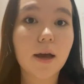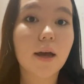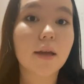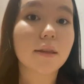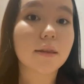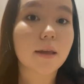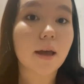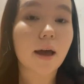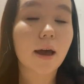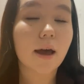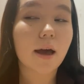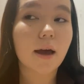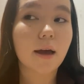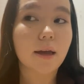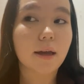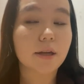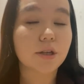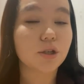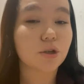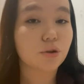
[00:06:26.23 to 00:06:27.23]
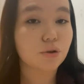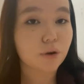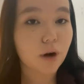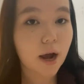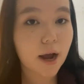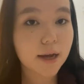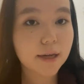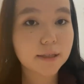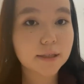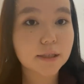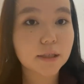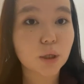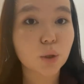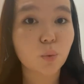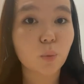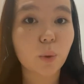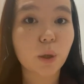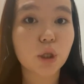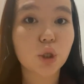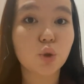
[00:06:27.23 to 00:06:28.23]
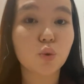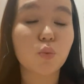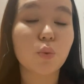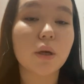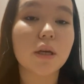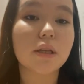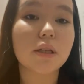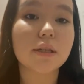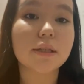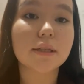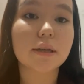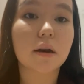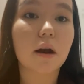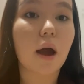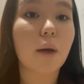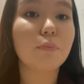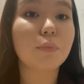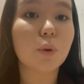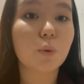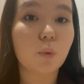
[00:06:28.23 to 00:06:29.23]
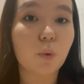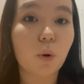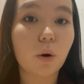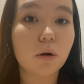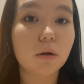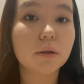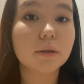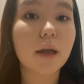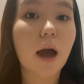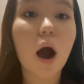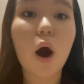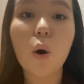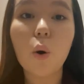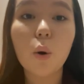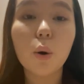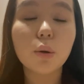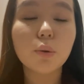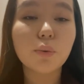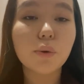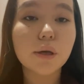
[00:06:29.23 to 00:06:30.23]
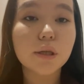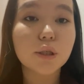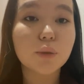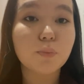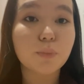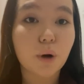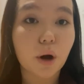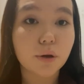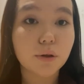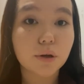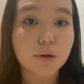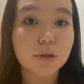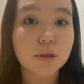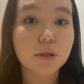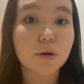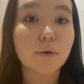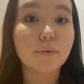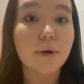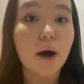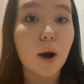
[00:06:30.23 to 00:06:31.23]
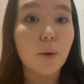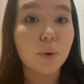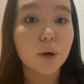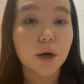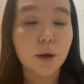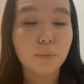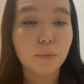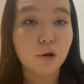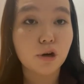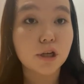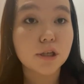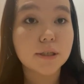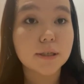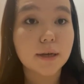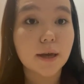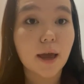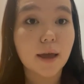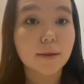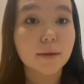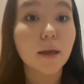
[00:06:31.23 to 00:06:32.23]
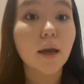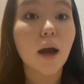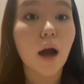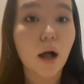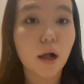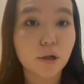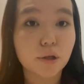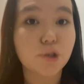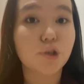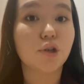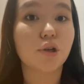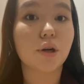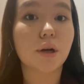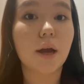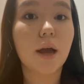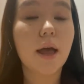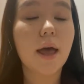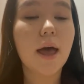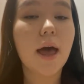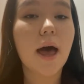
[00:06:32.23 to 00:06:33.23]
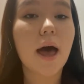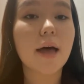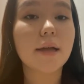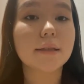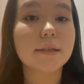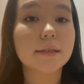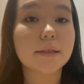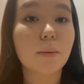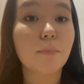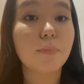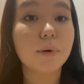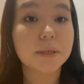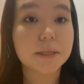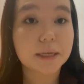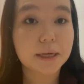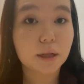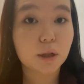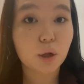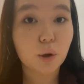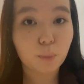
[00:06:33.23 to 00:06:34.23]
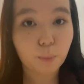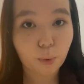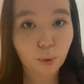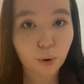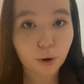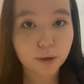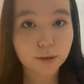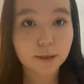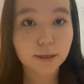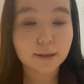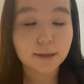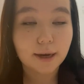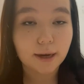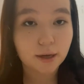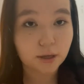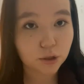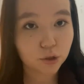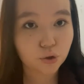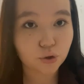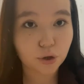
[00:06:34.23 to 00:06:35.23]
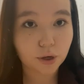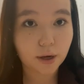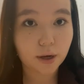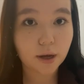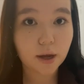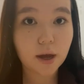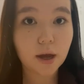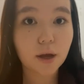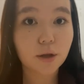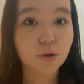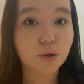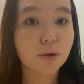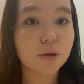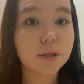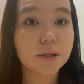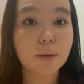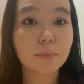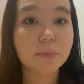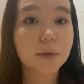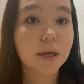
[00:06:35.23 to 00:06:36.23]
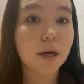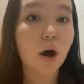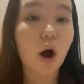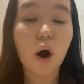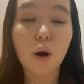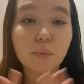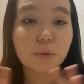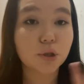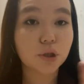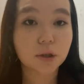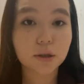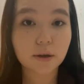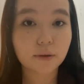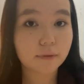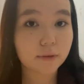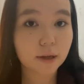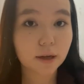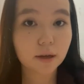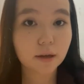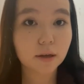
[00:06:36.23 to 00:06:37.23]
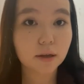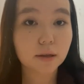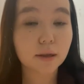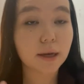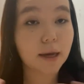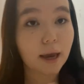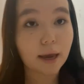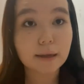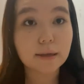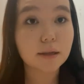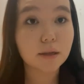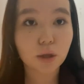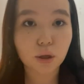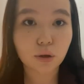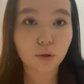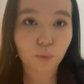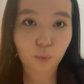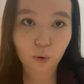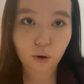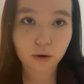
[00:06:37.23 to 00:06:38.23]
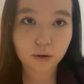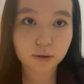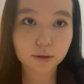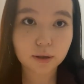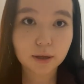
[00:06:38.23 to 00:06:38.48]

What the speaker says: The categories in which we describe the world are always products of our community and culture at some particular point in their history, not something objectively located in the world.